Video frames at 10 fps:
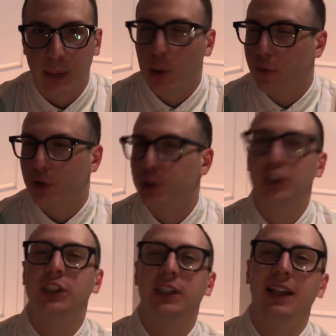However, she
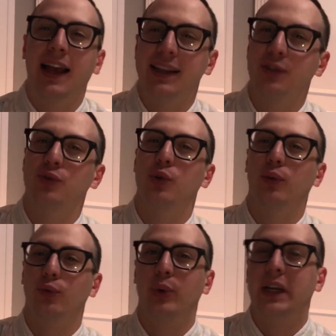still hasn't sort
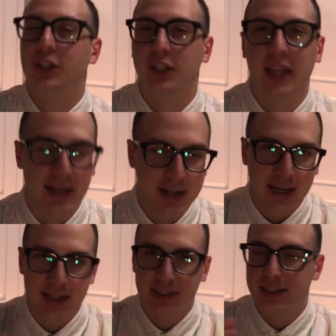of reached that
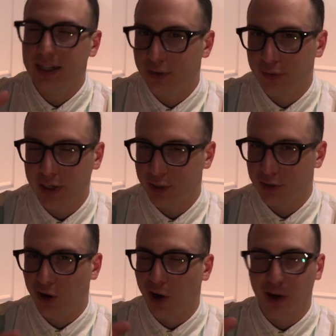serious
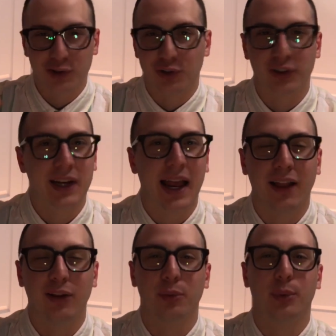Oscar
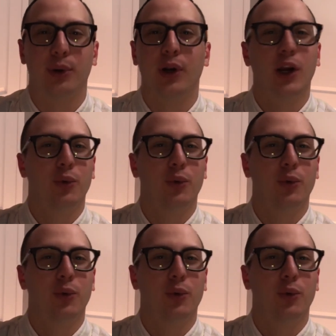caliber,